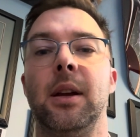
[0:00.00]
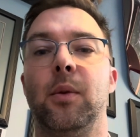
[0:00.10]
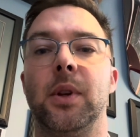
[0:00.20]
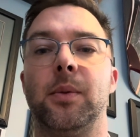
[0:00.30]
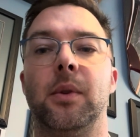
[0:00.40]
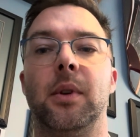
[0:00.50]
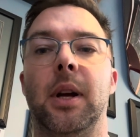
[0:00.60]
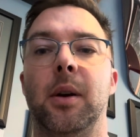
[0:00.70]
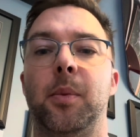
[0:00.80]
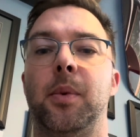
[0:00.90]
which will
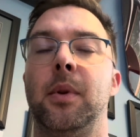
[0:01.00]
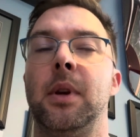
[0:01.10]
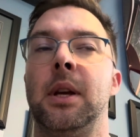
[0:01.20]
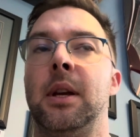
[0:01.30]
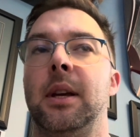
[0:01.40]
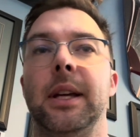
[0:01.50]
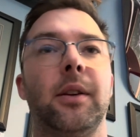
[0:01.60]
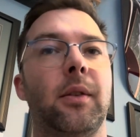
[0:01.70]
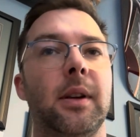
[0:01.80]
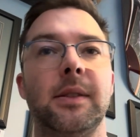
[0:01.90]
help
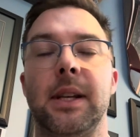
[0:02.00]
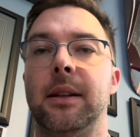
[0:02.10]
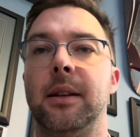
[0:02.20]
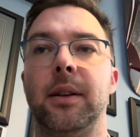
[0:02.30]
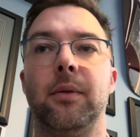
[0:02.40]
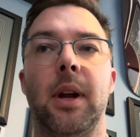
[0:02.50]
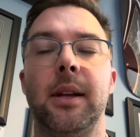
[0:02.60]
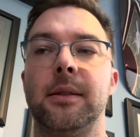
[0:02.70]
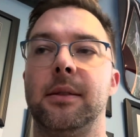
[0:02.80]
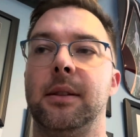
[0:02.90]
increase healing
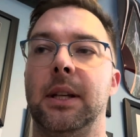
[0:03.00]
rates.